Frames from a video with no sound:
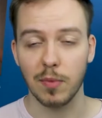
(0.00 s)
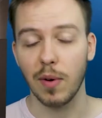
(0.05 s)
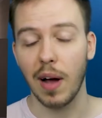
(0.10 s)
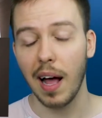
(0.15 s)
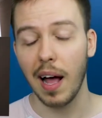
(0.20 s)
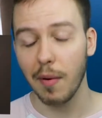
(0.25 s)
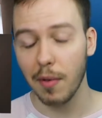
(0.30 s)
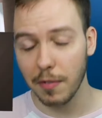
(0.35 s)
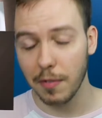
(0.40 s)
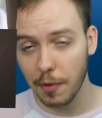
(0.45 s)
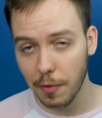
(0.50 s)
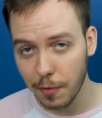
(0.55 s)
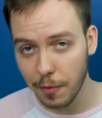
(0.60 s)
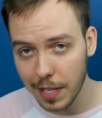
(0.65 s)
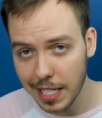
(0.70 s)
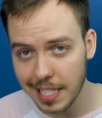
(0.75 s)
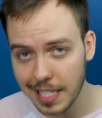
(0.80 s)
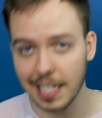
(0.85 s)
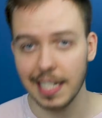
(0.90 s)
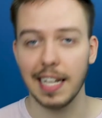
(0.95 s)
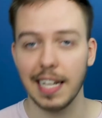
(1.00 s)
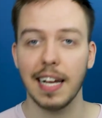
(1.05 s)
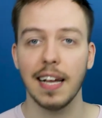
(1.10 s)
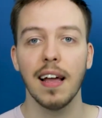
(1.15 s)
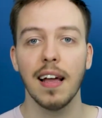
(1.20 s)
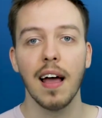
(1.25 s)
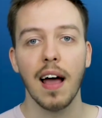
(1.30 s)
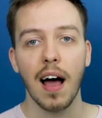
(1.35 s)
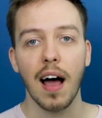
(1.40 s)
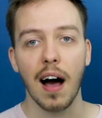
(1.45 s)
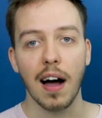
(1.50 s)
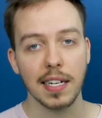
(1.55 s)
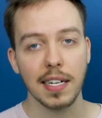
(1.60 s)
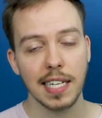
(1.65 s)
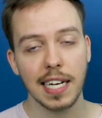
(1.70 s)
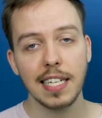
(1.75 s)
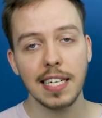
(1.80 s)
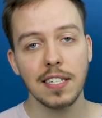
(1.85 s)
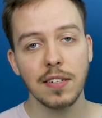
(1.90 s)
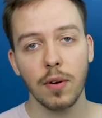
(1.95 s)
However, recently, I
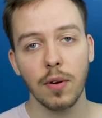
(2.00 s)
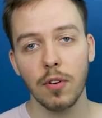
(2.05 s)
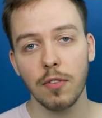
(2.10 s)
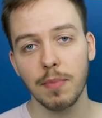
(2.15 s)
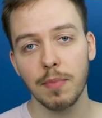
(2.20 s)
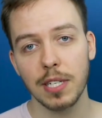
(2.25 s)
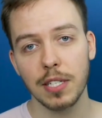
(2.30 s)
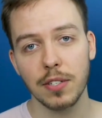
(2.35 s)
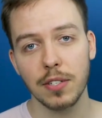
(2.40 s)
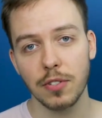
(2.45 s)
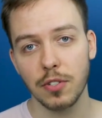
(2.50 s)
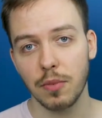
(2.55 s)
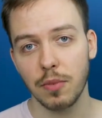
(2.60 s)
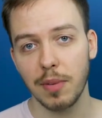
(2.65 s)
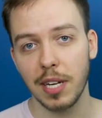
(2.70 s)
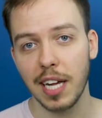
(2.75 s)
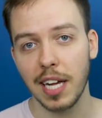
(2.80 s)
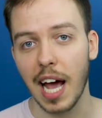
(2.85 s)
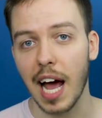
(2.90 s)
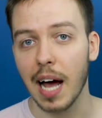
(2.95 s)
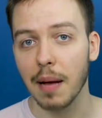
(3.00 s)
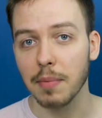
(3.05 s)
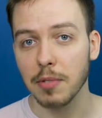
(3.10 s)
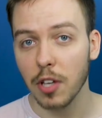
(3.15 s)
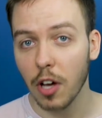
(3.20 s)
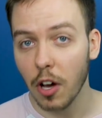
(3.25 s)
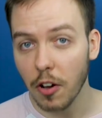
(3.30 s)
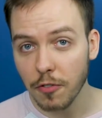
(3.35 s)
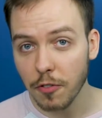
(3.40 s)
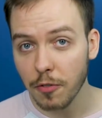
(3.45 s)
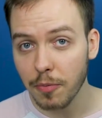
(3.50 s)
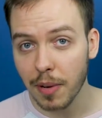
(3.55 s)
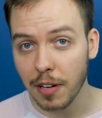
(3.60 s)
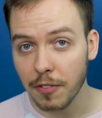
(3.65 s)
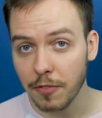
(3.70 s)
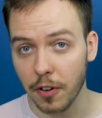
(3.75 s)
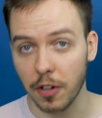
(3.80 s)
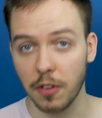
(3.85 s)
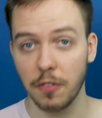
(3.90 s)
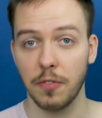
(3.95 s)
deleted all of my social media apps off of my
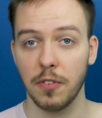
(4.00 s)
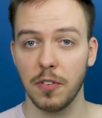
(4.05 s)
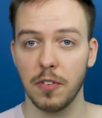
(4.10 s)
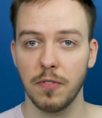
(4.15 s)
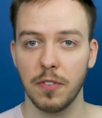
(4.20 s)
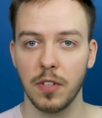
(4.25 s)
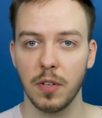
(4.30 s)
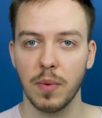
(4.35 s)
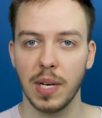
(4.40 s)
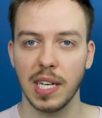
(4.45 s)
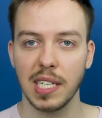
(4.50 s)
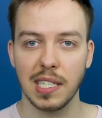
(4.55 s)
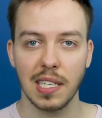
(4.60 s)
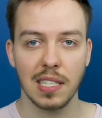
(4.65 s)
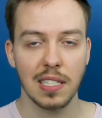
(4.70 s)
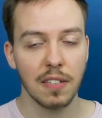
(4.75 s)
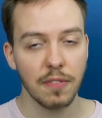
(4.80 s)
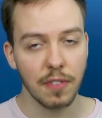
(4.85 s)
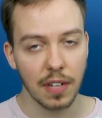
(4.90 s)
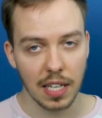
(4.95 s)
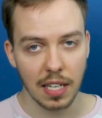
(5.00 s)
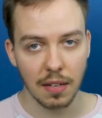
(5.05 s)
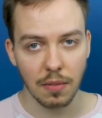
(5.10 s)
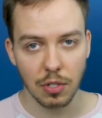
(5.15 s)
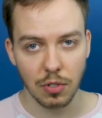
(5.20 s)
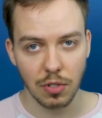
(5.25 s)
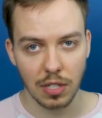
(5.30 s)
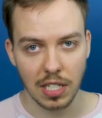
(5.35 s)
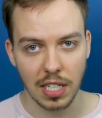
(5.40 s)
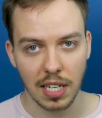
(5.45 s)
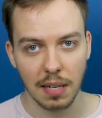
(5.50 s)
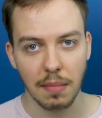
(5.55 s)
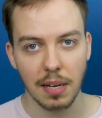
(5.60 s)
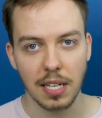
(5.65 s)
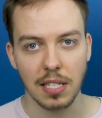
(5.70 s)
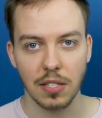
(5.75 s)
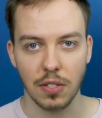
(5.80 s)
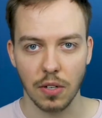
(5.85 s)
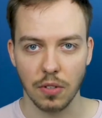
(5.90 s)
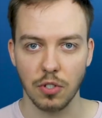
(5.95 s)
phone for a few weeks, severely restricting my
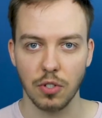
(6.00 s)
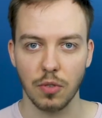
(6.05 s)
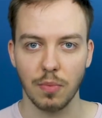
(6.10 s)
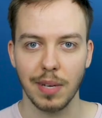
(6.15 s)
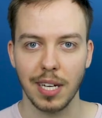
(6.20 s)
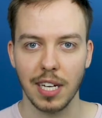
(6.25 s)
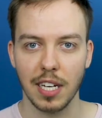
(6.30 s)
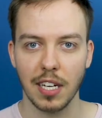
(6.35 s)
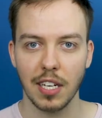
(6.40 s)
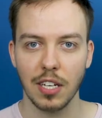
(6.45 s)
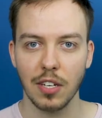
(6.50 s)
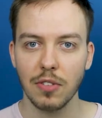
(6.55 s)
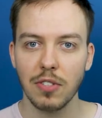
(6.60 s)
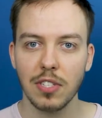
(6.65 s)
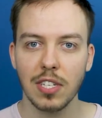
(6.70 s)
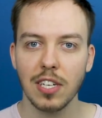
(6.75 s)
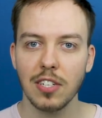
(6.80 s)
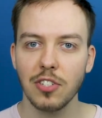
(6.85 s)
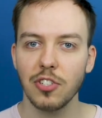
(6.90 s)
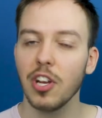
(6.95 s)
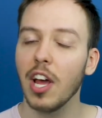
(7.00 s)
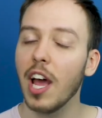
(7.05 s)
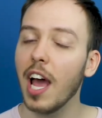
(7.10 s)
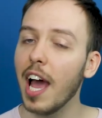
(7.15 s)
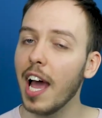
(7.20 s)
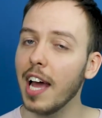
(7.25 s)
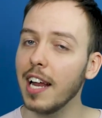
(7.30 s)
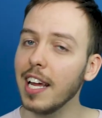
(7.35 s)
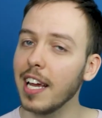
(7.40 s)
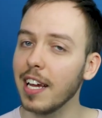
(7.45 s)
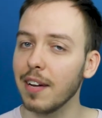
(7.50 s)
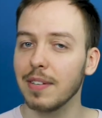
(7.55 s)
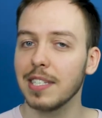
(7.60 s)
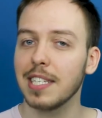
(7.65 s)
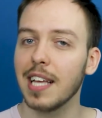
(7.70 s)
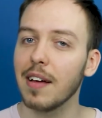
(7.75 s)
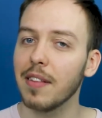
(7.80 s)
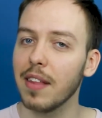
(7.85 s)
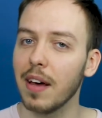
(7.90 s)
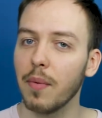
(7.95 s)
social media usage, and here is
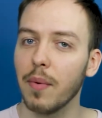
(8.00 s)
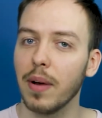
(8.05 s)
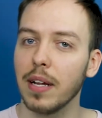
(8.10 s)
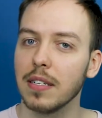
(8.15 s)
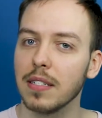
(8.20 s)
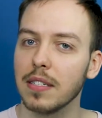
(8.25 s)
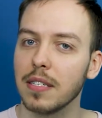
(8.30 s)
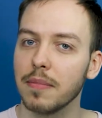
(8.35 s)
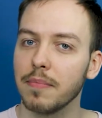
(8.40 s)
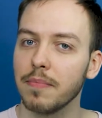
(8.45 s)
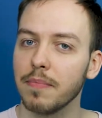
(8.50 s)
how that went.